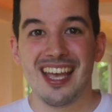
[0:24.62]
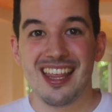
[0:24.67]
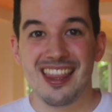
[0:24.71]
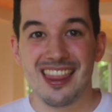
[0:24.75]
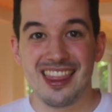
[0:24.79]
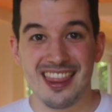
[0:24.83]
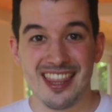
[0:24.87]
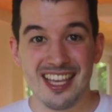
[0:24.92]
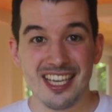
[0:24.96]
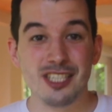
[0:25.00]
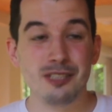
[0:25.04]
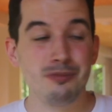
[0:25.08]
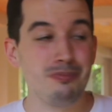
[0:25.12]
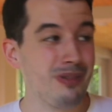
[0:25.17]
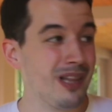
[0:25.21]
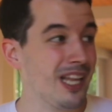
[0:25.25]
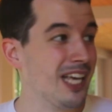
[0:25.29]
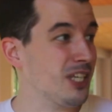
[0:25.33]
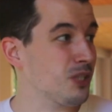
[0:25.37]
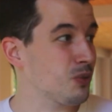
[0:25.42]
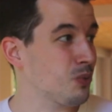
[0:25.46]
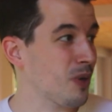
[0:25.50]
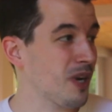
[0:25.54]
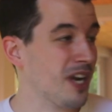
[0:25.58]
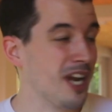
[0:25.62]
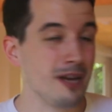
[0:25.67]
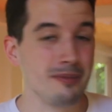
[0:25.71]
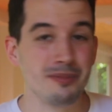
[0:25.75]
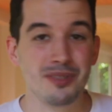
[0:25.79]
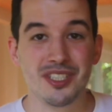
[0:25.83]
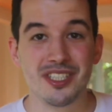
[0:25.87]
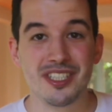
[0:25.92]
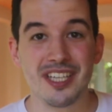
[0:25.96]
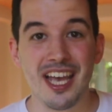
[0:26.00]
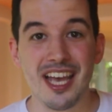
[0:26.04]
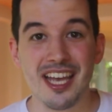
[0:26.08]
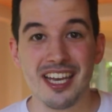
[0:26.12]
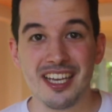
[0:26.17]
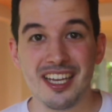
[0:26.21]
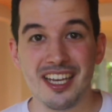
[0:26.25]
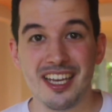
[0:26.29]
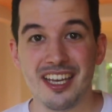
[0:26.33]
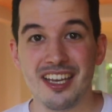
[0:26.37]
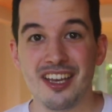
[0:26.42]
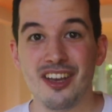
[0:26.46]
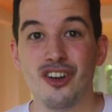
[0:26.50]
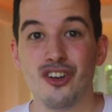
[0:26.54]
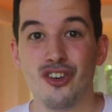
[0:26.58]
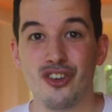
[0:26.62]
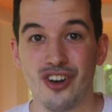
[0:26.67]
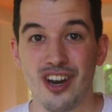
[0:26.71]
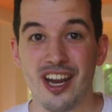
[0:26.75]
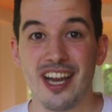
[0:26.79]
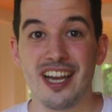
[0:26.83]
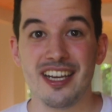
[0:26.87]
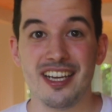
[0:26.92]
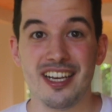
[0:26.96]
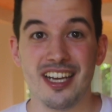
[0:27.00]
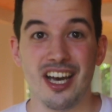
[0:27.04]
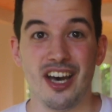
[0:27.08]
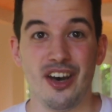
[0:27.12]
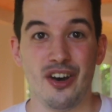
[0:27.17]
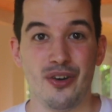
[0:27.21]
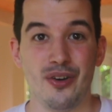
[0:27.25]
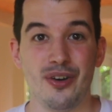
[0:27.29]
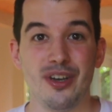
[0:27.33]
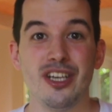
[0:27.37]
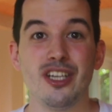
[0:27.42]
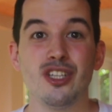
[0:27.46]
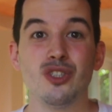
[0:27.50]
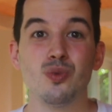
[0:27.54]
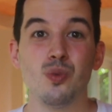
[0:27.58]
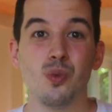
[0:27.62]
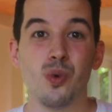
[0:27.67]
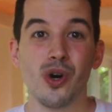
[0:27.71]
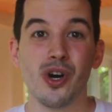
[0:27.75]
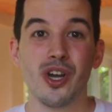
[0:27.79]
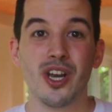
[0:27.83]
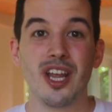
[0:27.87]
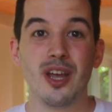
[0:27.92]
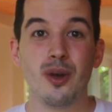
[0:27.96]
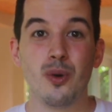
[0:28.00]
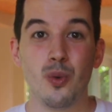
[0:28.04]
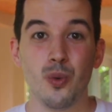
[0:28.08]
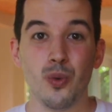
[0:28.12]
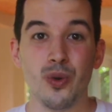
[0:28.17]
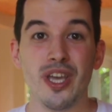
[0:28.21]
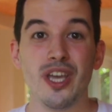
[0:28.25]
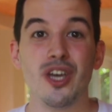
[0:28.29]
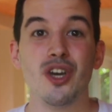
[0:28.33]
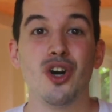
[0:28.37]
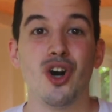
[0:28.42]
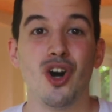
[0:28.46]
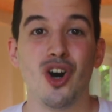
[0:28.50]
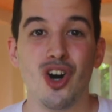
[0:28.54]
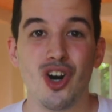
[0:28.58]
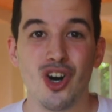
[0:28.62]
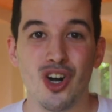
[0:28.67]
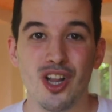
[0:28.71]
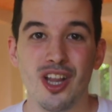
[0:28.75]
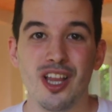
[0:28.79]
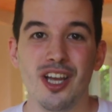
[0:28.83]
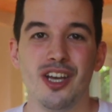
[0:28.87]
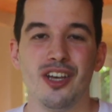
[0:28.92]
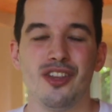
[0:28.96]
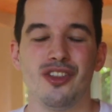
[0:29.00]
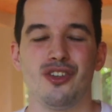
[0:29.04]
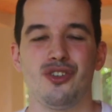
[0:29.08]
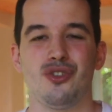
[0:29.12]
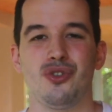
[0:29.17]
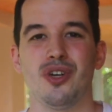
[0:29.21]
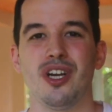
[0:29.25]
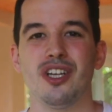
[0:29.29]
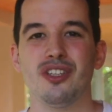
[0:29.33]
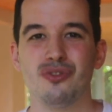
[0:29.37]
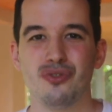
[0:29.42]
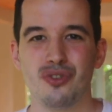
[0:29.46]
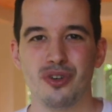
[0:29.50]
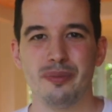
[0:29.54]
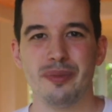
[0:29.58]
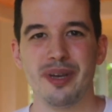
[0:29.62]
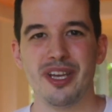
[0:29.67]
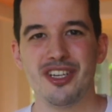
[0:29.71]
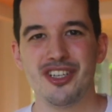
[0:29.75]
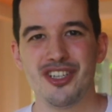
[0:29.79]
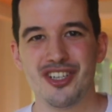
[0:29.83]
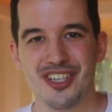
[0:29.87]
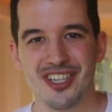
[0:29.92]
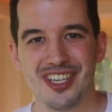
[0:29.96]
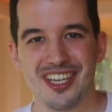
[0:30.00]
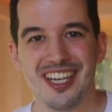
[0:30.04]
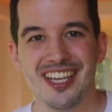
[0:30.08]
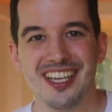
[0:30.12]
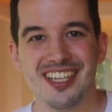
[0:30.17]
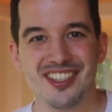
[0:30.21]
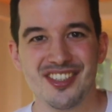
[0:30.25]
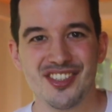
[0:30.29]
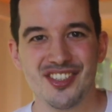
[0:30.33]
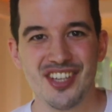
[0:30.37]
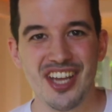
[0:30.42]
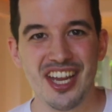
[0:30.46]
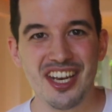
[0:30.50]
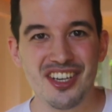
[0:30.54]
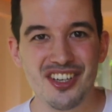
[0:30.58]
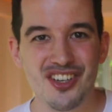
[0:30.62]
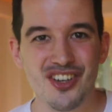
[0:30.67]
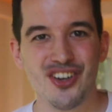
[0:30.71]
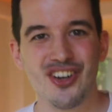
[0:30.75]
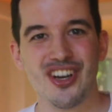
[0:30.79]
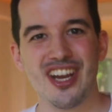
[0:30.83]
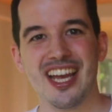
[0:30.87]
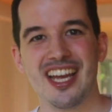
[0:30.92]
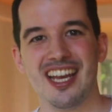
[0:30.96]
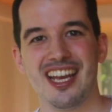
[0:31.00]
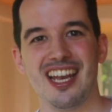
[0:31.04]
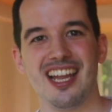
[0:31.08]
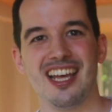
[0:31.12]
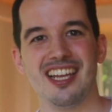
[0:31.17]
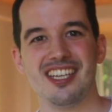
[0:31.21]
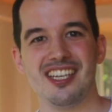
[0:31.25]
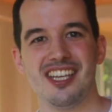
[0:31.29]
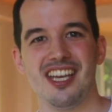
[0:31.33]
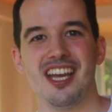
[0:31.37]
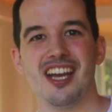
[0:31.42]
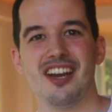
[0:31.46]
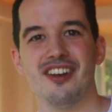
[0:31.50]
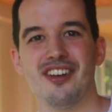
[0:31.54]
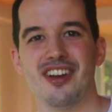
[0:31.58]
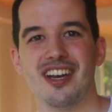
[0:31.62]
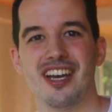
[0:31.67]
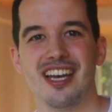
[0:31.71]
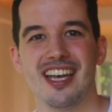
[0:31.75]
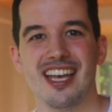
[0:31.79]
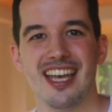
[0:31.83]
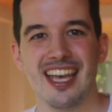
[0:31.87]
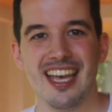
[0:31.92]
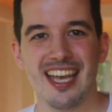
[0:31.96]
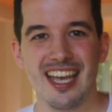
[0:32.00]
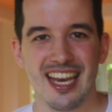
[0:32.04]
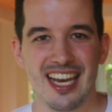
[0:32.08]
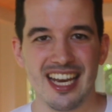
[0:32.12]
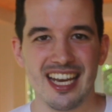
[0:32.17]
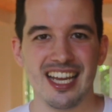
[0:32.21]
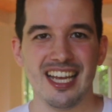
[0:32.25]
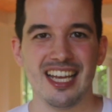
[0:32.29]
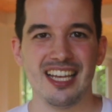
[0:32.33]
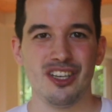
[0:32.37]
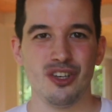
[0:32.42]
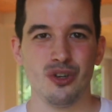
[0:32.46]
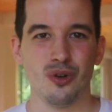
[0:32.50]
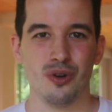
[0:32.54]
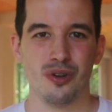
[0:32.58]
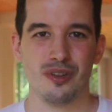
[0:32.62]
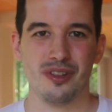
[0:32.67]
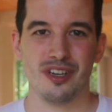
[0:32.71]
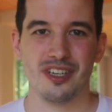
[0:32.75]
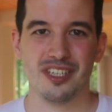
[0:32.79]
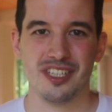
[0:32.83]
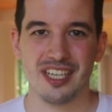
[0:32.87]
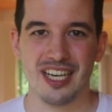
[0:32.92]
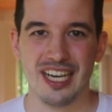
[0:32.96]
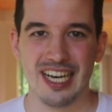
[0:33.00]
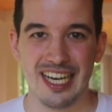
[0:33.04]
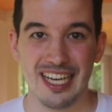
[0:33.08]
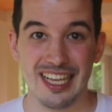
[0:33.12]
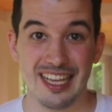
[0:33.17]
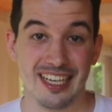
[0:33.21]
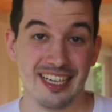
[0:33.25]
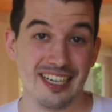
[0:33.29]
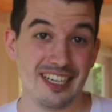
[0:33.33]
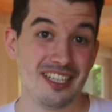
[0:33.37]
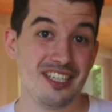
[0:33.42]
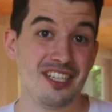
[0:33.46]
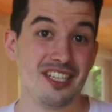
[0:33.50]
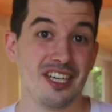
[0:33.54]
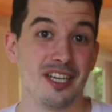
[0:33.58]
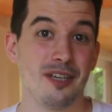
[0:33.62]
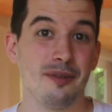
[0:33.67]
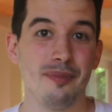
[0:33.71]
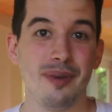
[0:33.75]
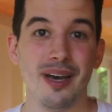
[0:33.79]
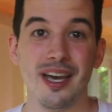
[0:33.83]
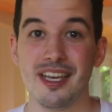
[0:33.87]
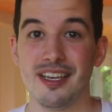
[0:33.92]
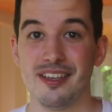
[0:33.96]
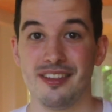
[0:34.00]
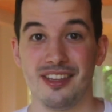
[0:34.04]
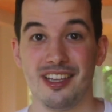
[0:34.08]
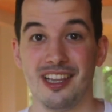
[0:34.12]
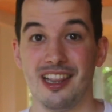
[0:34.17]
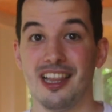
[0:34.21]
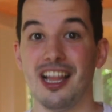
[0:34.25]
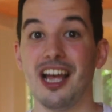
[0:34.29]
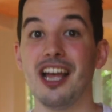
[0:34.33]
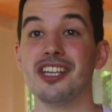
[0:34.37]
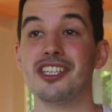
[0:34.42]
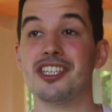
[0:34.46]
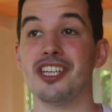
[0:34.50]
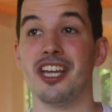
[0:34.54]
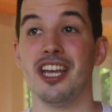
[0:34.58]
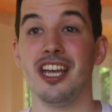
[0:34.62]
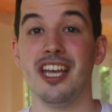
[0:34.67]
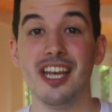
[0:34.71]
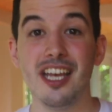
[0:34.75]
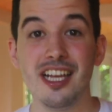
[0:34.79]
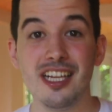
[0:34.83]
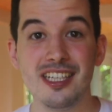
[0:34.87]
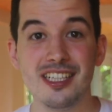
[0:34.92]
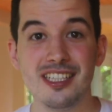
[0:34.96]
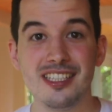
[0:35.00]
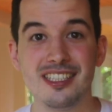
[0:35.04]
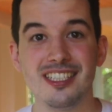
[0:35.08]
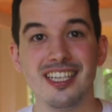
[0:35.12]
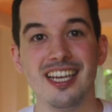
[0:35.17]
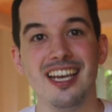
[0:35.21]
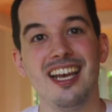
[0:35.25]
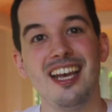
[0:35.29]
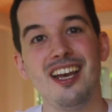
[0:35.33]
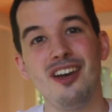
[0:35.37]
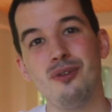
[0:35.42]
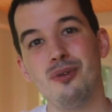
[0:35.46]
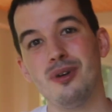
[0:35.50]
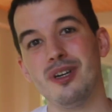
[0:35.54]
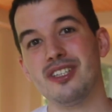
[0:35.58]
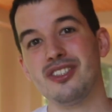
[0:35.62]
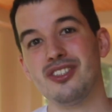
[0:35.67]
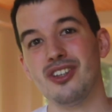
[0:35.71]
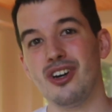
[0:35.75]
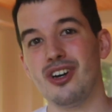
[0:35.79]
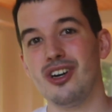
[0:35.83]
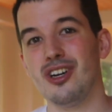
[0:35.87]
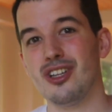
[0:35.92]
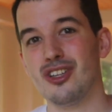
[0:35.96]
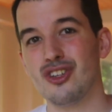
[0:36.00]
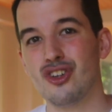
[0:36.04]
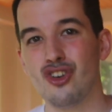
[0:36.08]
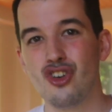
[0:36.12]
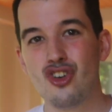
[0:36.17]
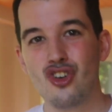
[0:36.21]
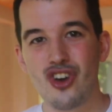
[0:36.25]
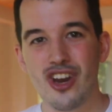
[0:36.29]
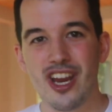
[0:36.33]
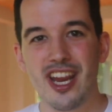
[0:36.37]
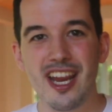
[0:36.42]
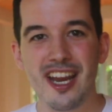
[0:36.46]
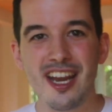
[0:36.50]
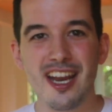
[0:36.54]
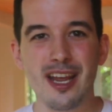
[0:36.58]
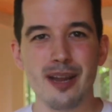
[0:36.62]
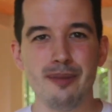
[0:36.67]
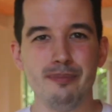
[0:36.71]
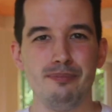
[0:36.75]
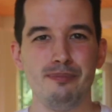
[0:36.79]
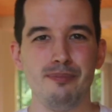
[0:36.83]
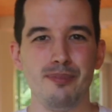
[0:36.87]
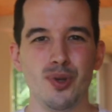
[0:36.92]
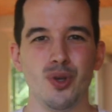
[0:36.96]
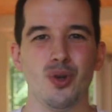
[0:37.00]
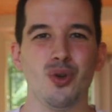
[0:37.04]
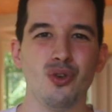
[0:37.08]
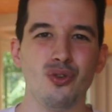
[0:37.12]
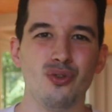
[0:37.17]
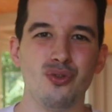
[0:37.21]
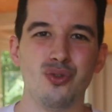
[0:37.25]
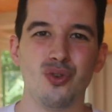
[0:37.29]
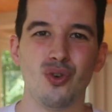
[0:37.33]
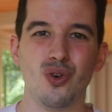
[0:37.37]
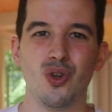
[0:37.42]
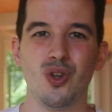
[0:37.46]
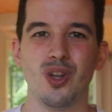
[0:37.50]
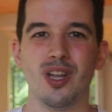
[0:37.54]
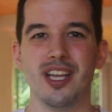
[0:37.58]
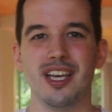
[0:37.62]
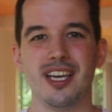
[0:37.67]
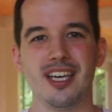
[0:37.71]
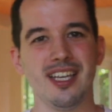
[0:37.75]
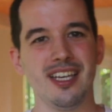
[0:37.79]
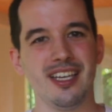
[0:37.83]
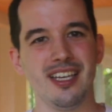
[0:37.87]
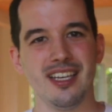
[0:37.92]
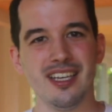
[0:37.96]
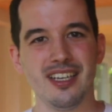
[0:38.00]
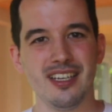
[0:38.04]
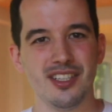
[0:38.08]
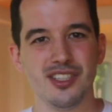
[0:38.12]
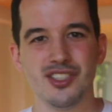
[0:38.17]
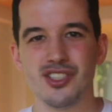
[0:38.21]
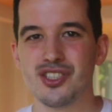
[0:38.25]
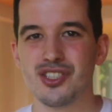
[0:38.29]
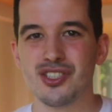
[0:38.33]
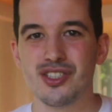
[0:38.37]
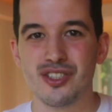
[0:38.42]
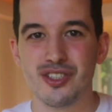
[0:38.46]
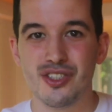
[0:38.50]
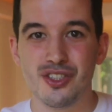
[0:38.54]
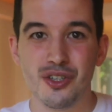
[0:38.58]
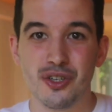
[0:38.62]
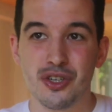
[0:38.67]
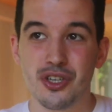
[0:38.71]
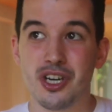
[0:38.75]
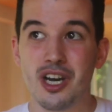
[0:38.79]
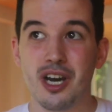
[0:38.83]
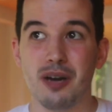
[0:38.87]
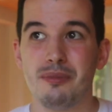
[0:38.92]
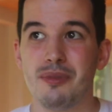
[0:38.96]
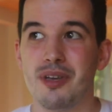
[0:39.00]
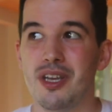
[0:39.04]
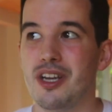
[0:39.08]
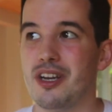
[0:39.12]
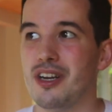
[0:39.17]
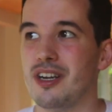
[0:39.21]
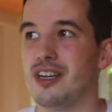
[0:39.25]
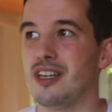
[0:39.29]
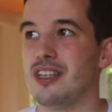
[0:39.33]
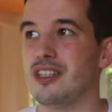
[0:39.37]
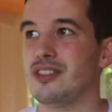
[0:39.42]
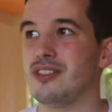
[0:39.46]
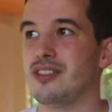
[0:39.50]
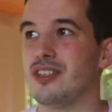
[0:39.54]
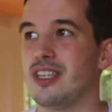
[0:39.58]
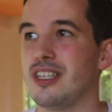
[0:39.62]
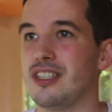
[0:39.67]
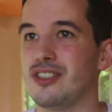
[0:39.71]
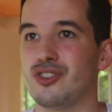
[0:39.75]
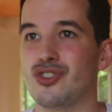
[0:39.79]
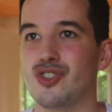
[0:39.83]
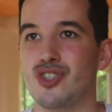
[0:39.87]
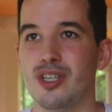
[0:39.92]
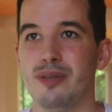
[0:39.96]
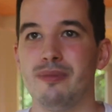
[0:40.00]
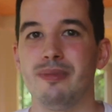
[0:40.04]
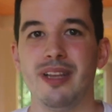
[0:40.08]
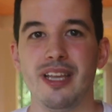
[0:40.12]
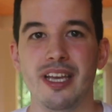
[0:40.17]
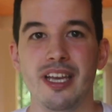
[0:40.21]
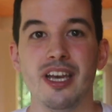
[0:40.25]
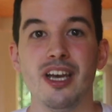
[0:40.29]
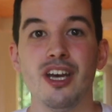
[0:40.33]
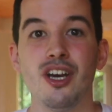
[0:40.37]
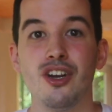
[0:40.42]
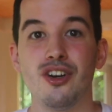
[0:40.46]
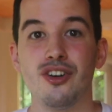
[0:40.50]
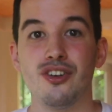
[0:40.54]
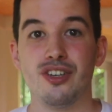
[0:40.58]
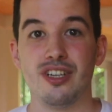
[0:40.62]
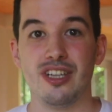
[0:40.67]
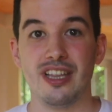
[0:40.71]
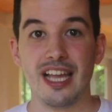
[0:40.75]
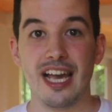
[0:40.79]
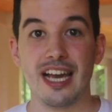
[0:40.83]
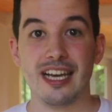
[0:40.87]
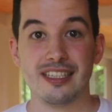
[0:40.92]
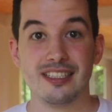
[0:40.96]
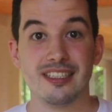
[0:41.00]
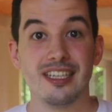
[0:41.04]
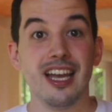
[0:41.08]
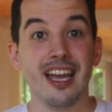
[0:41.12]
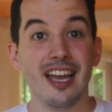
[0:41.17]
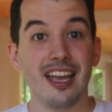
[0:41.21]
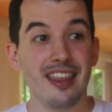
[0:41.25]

This place where I'm standing right now is what we call the Transformation Center at Tierra in northern Thailand, in Chiang Mai, in the lush hills where it's all green and beautiful, and just you come here and it's extremely relaxed.